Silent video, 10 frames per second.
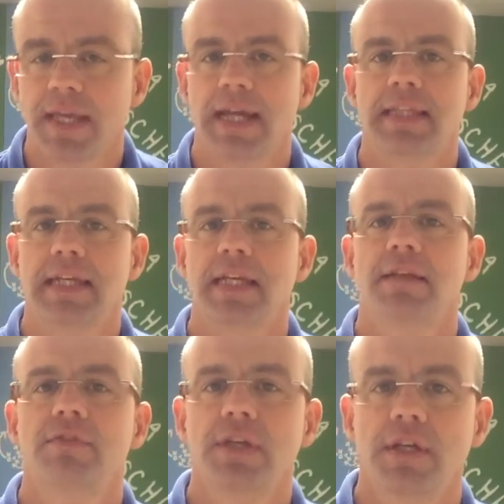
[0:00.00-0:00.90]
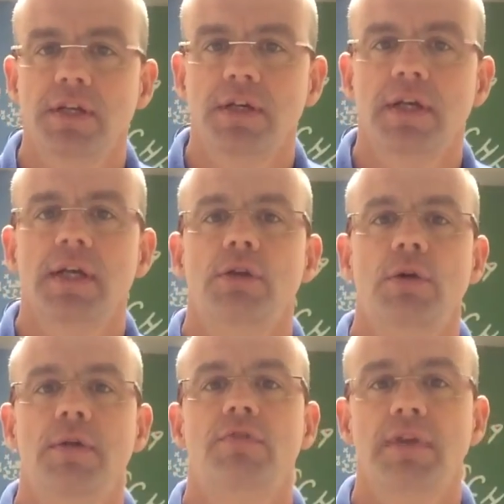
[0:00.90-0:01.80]
at the end of a year,
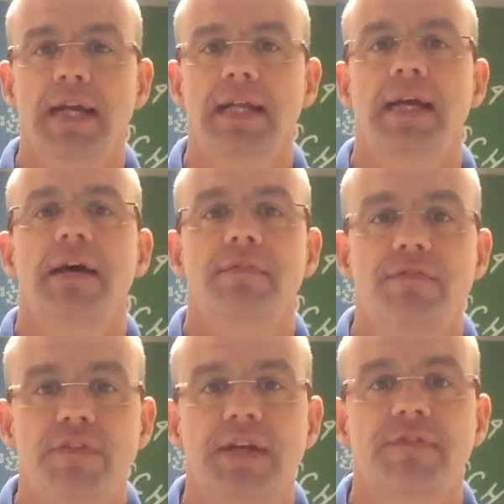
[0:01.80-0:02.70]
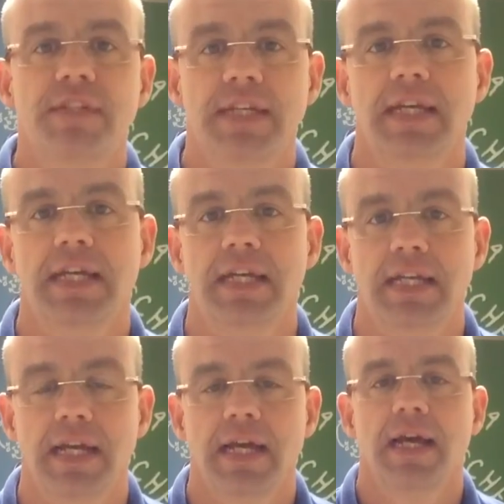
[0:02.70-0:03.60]
you'll have read 15